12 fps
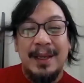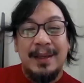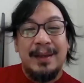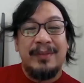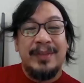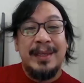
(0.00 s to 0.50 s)

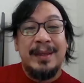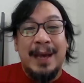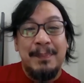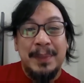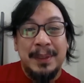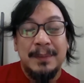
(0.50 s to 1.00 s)
I think,
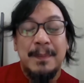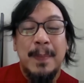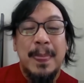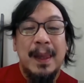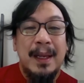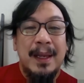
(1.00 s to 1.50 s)
happened.
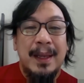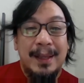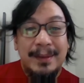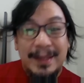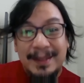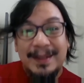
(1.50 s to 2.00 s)

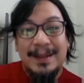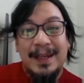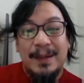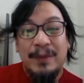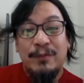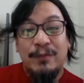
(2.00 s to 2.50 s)
And then
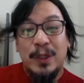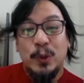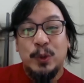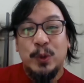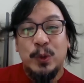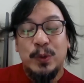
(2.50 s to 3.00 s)
if you go
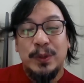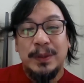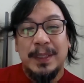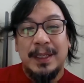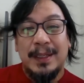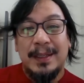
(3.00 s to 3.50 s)
to,
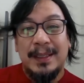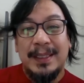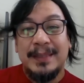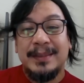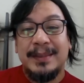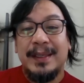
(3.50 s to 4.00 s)

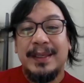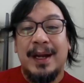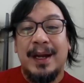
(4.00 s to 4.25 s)
let's say,